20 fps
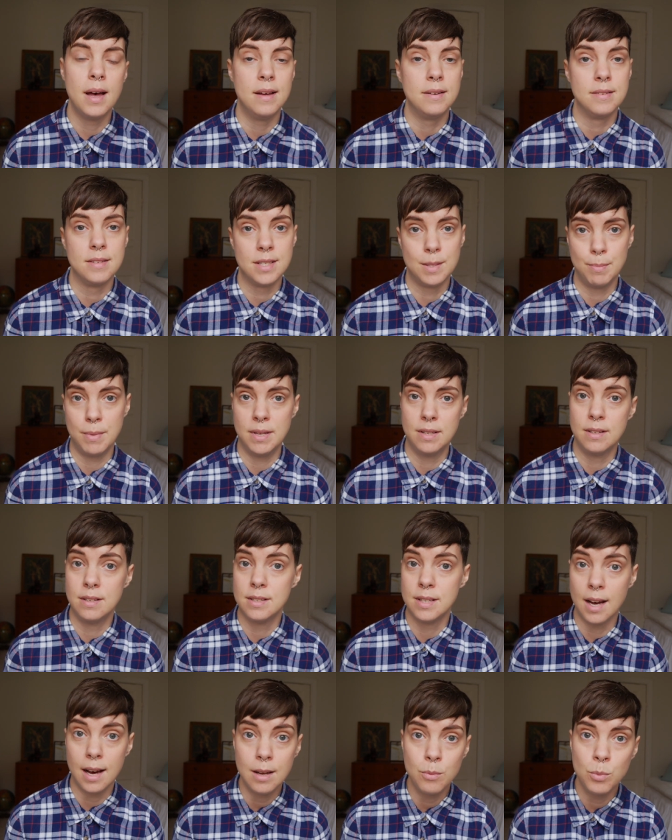and
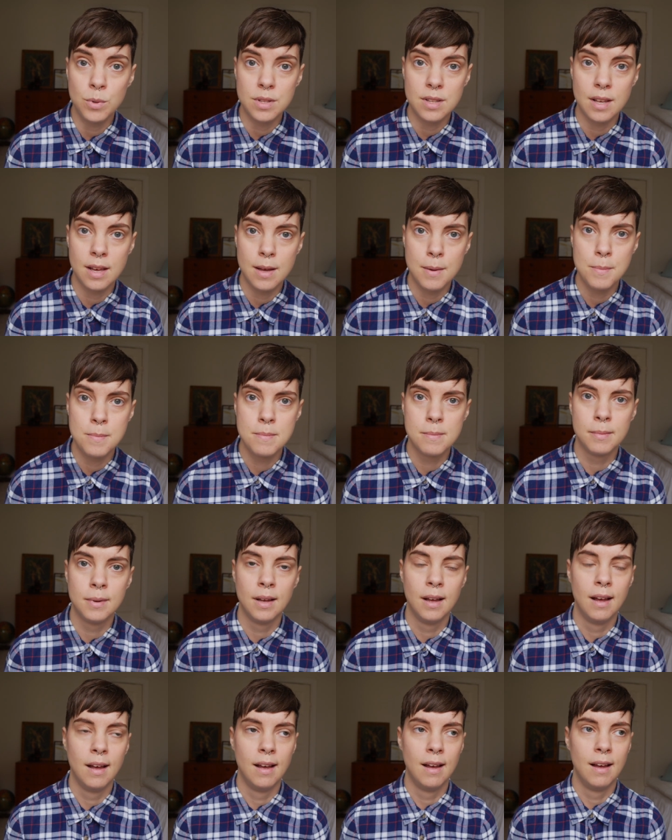spend time with
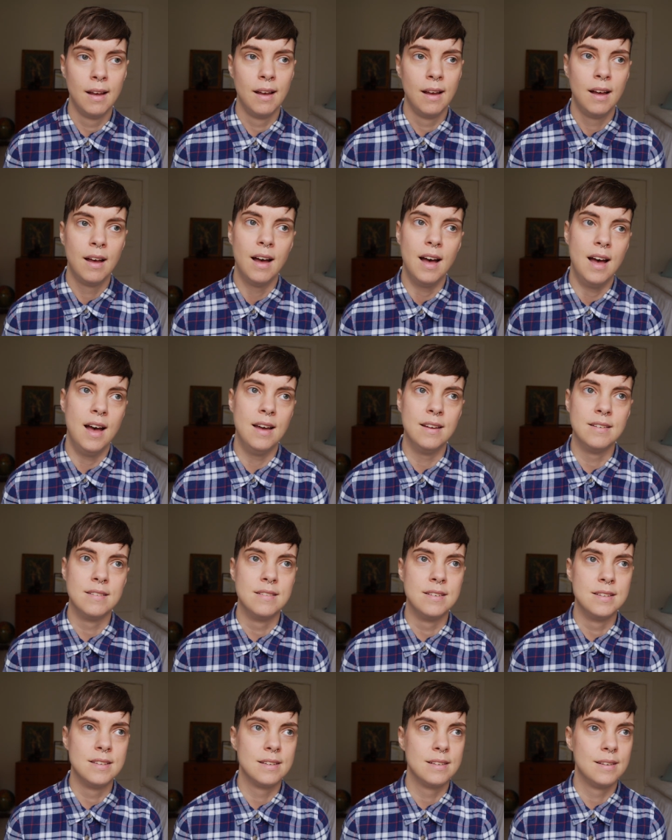him.
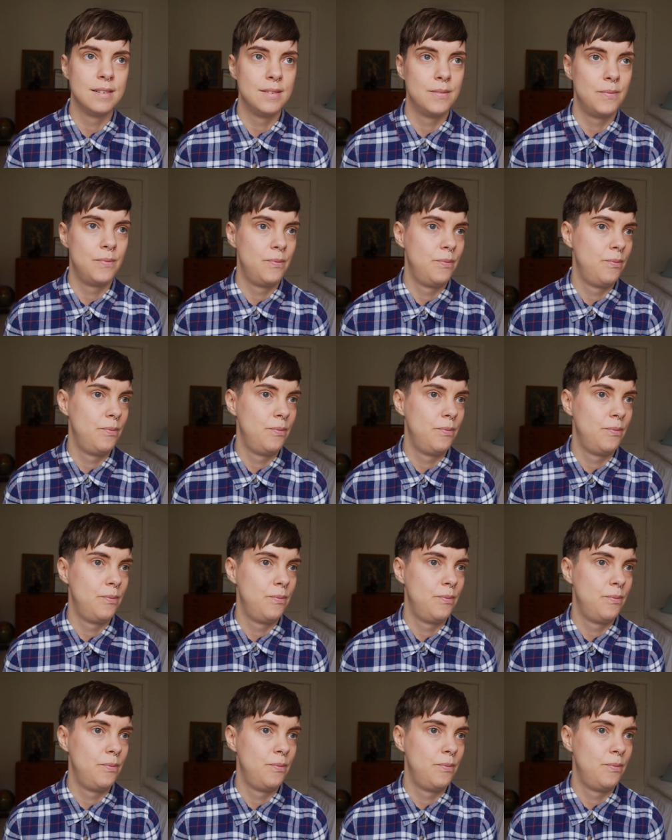And uh,